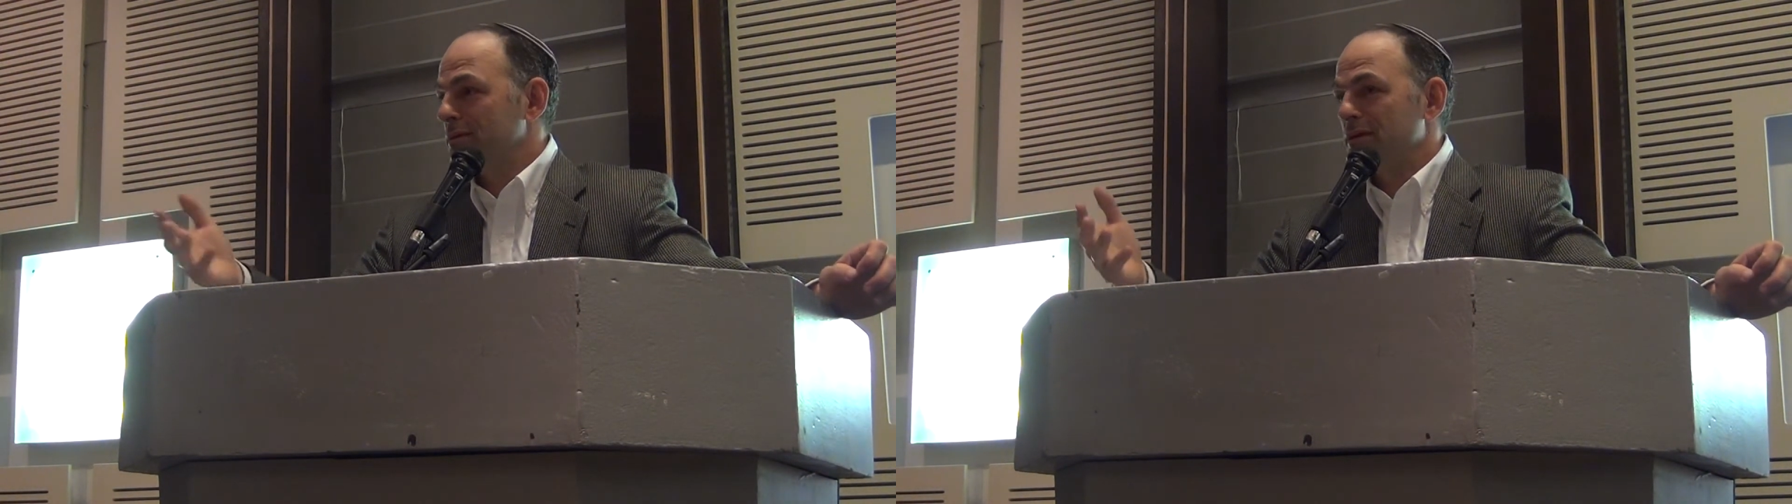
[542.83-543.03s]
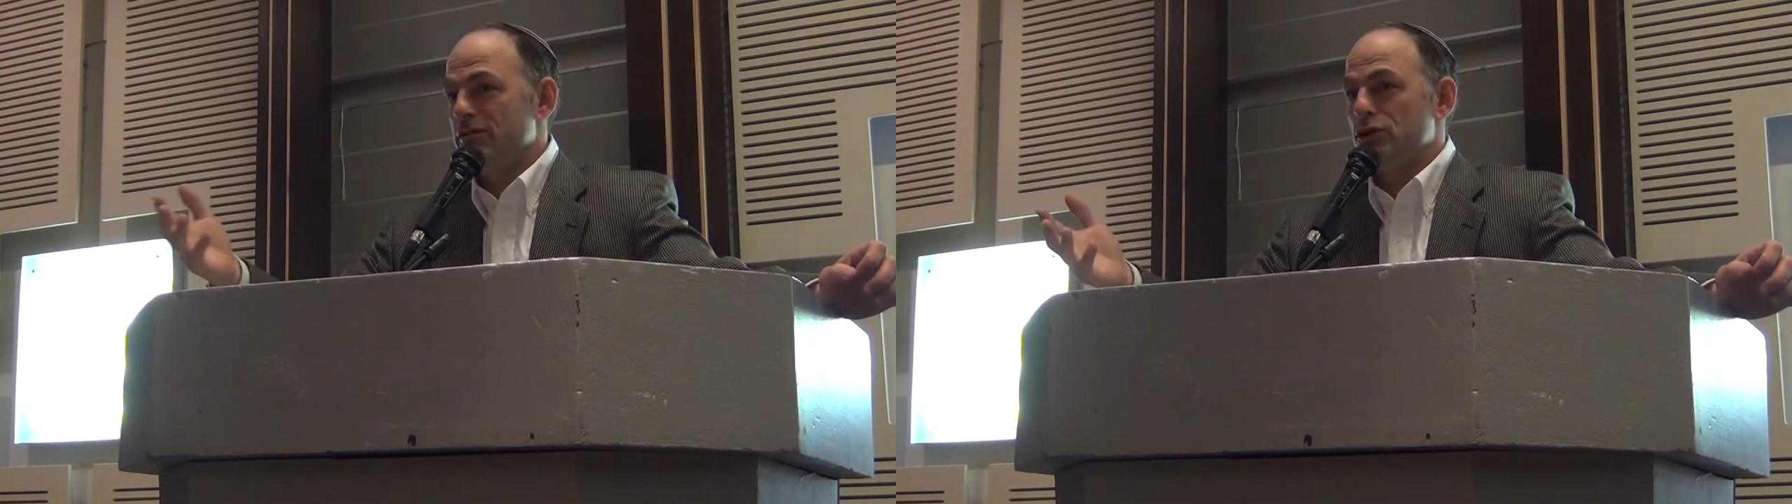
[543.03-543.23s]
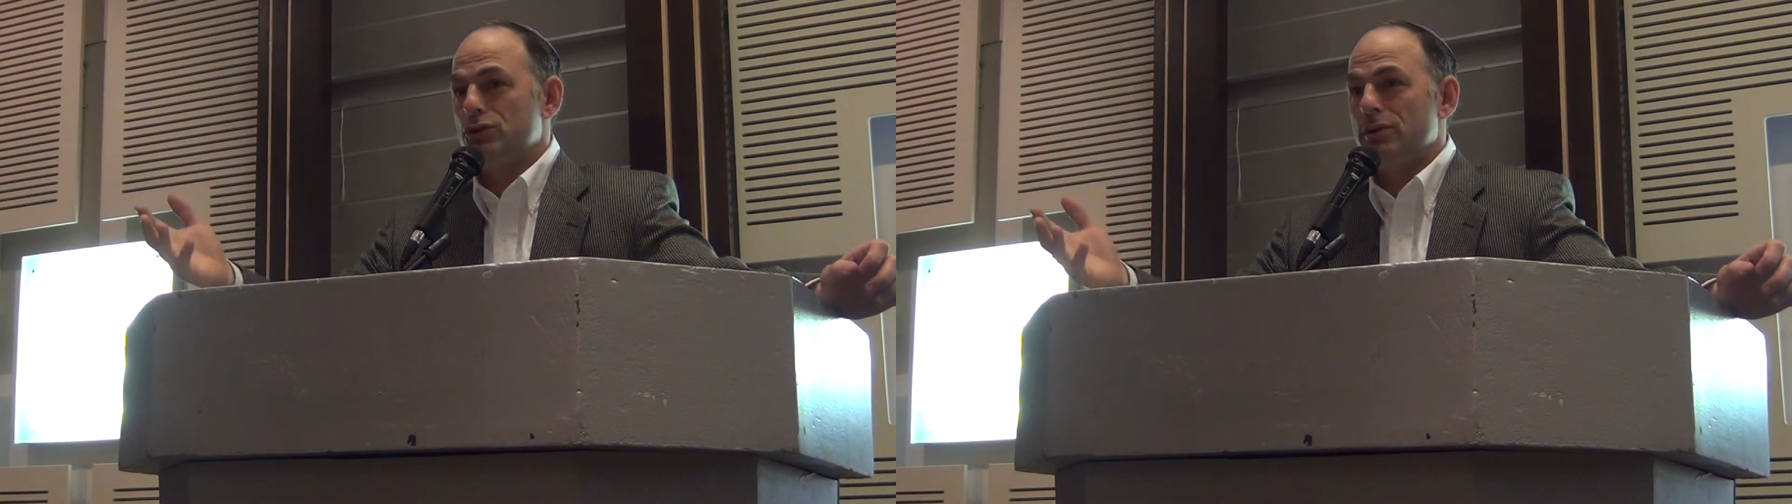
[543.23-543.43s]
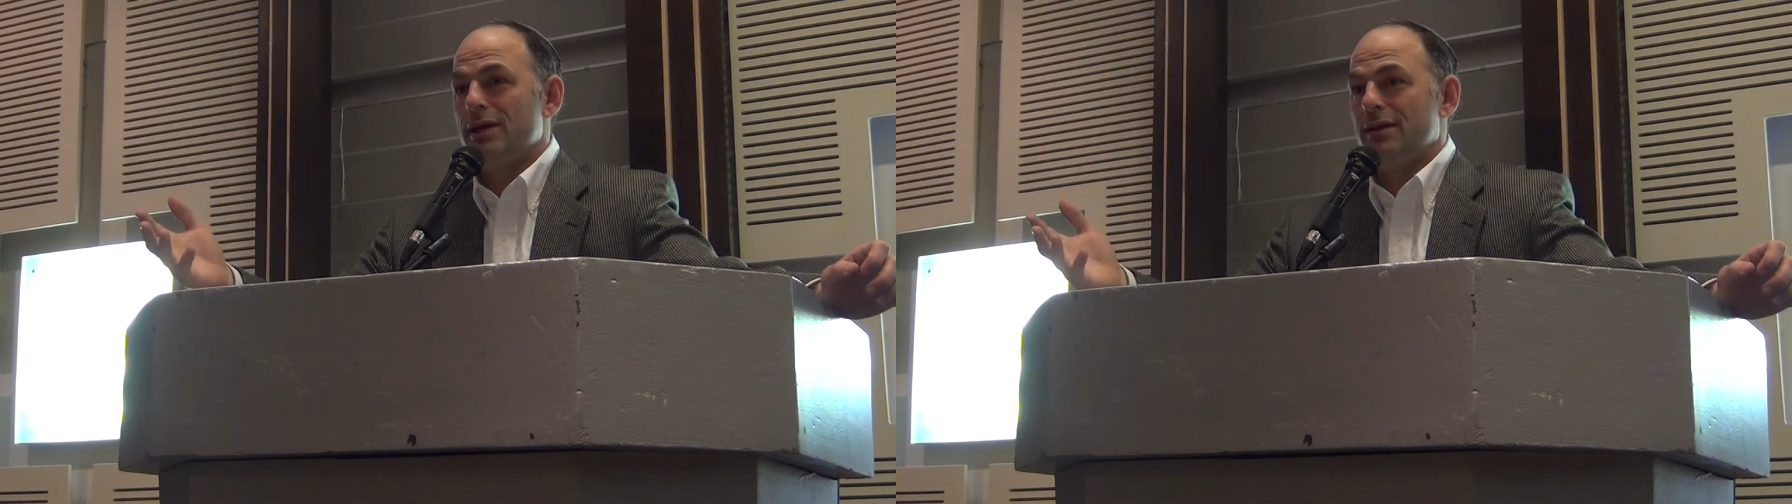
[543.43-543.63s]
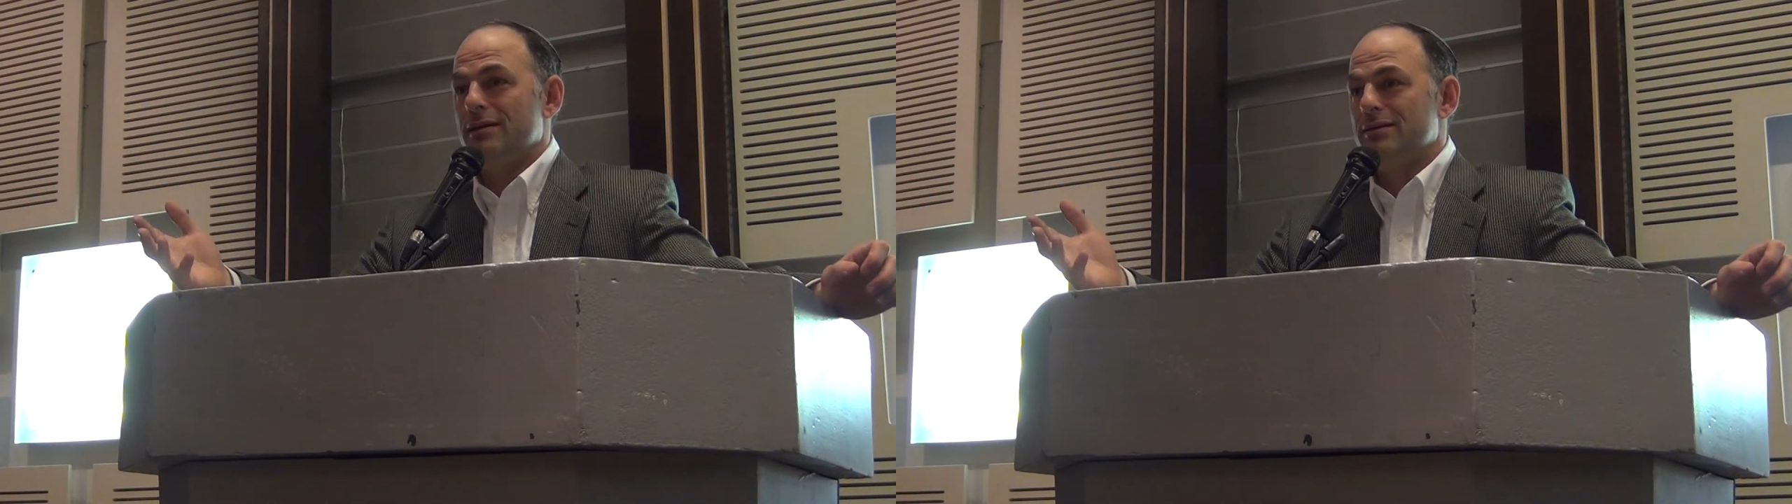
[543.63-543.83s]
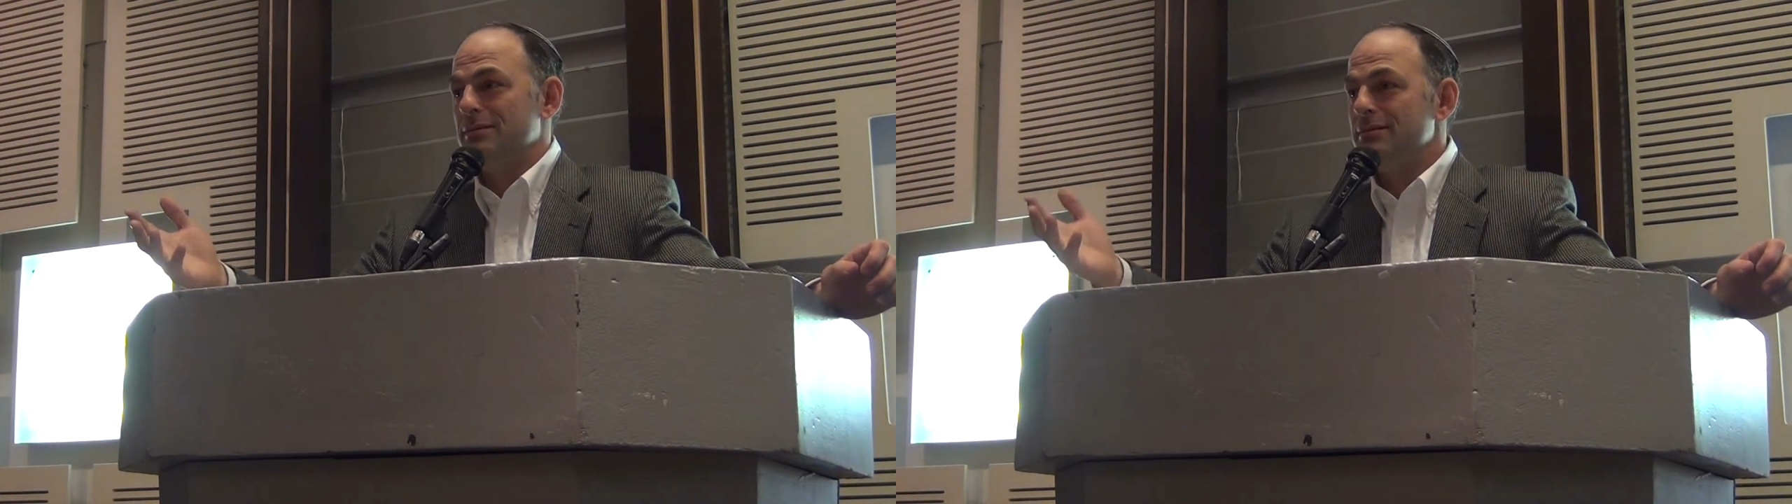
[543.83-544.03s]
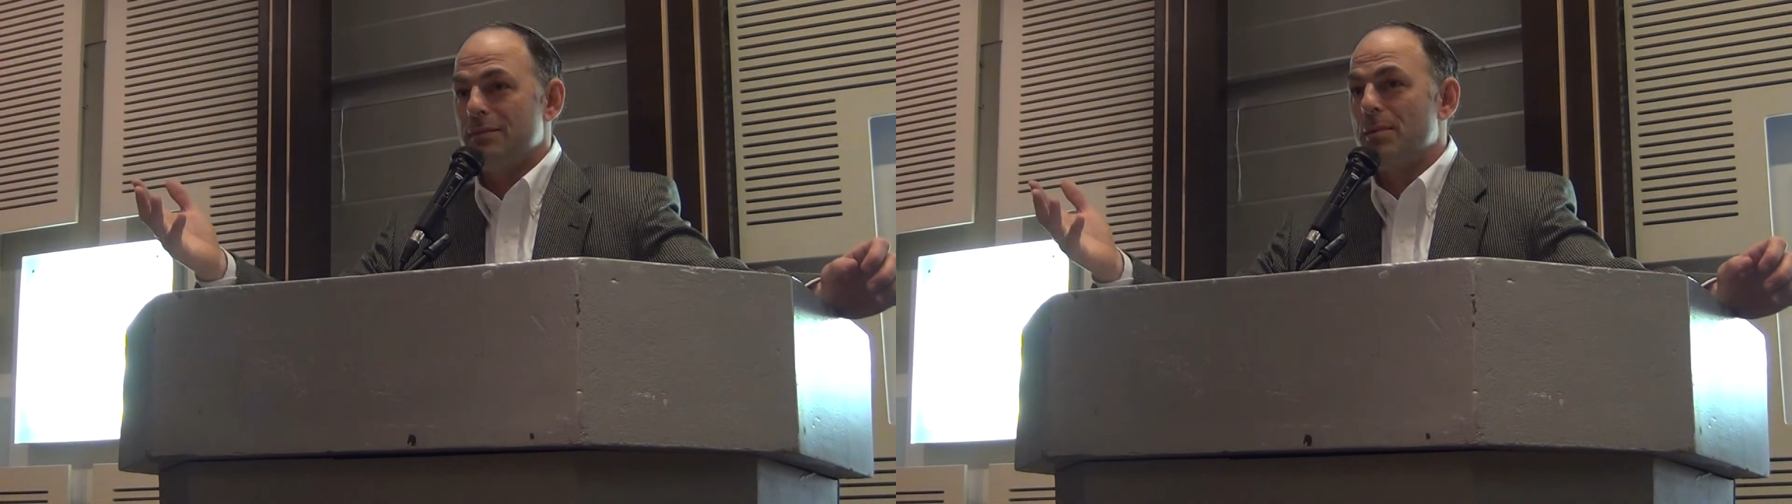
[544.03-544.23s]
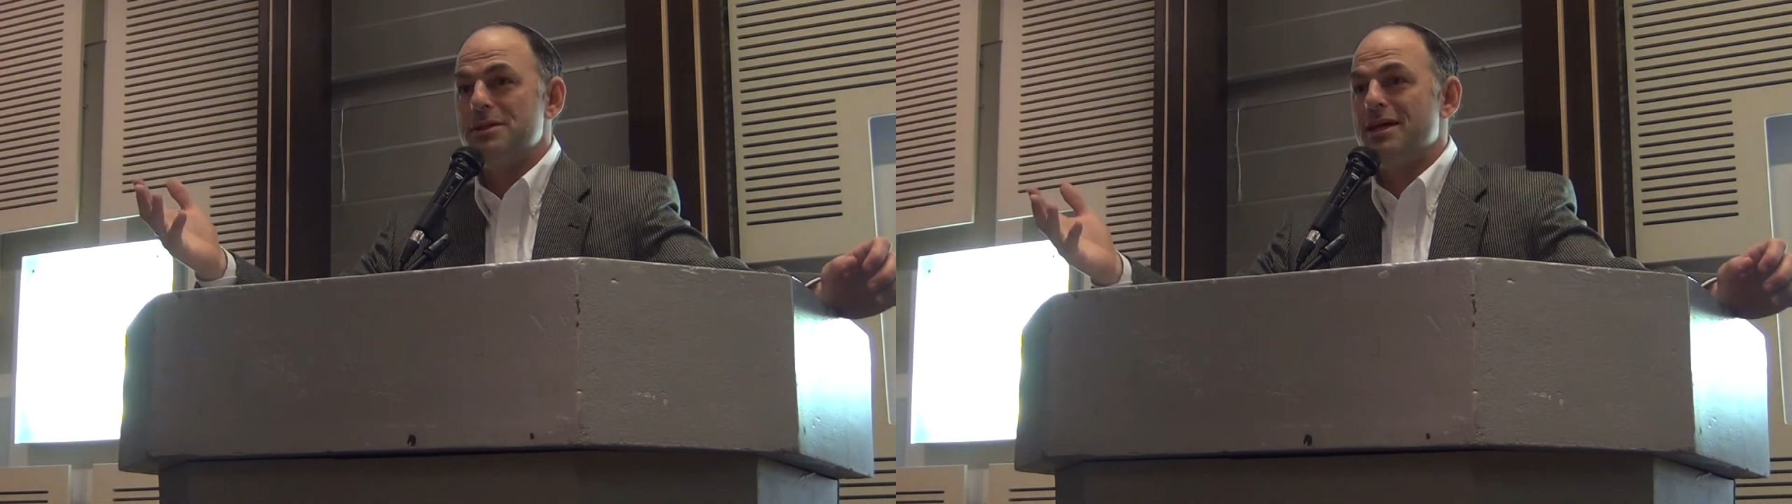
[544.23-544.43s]
of your tree,
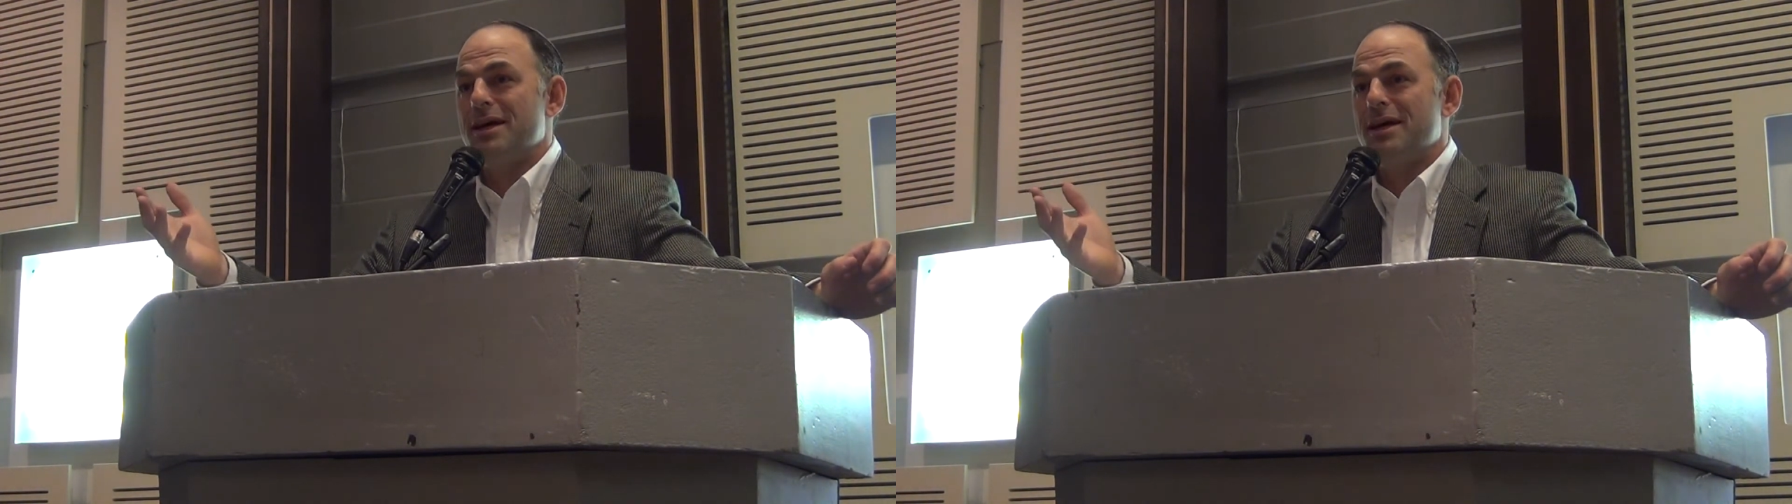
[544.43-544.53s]
Mom and